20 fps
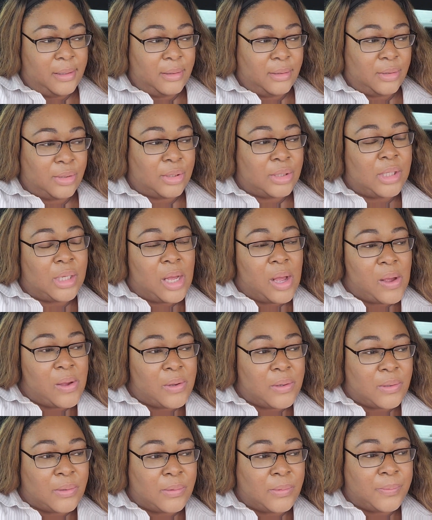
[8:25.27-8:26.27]
So,
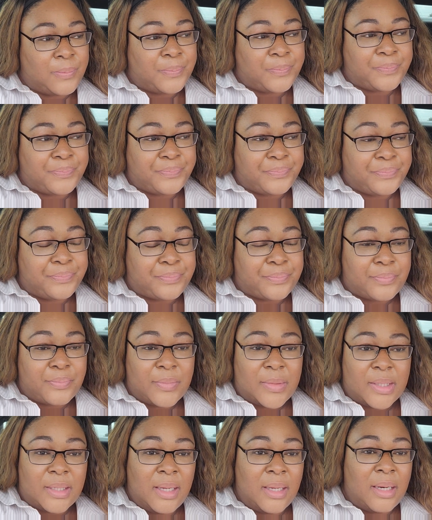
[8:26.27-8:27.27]

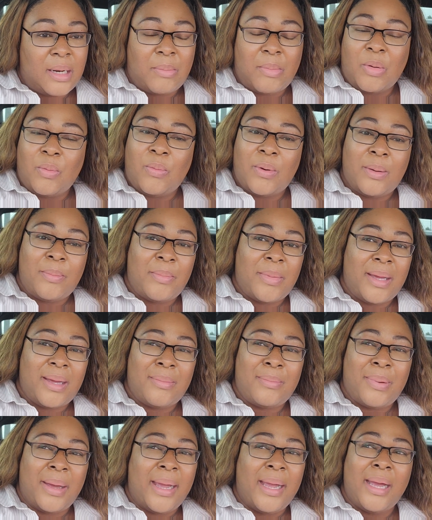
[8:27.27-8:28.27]
and I'm a
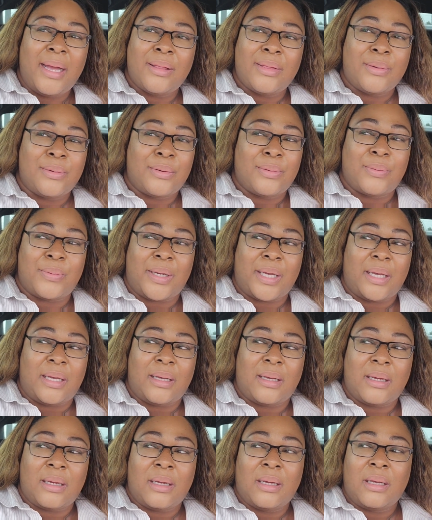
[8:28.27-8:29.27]
one-man band through the
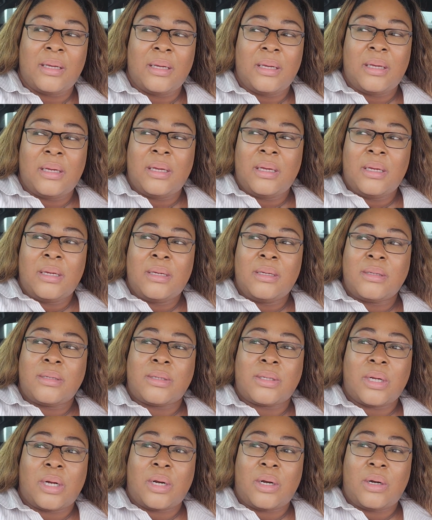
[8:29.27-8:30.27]
week.
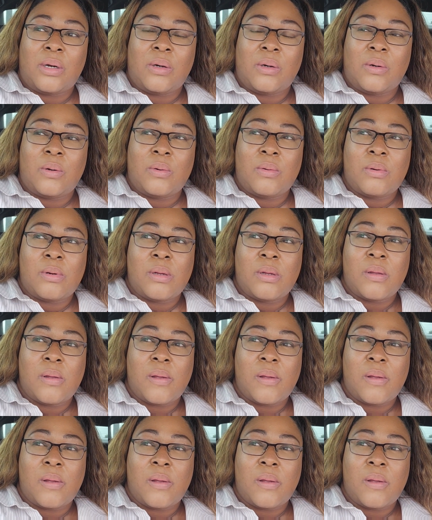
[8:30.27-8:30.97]
So,